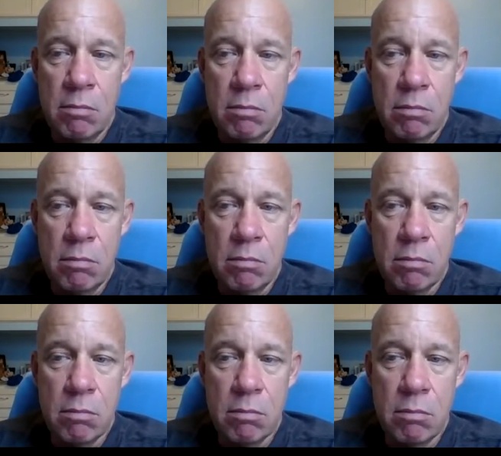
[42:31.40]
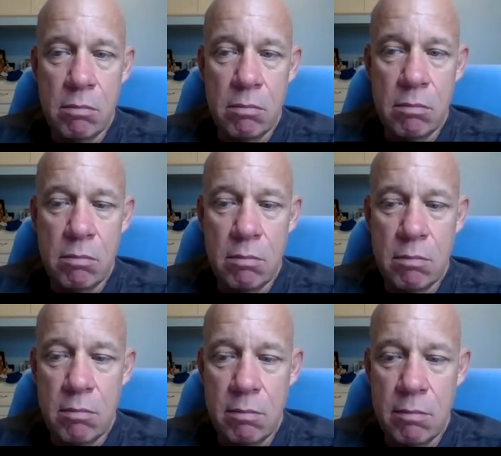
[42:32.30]

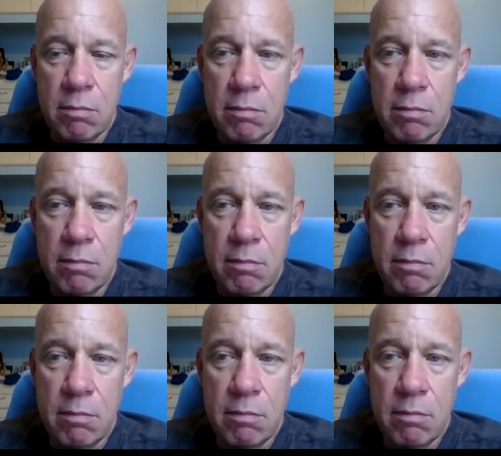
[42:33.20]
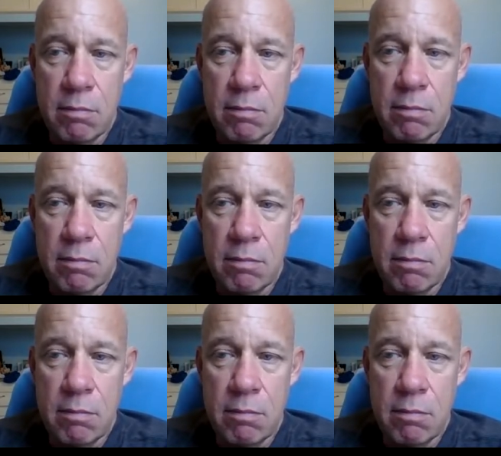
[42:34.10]
The person shown says nothing.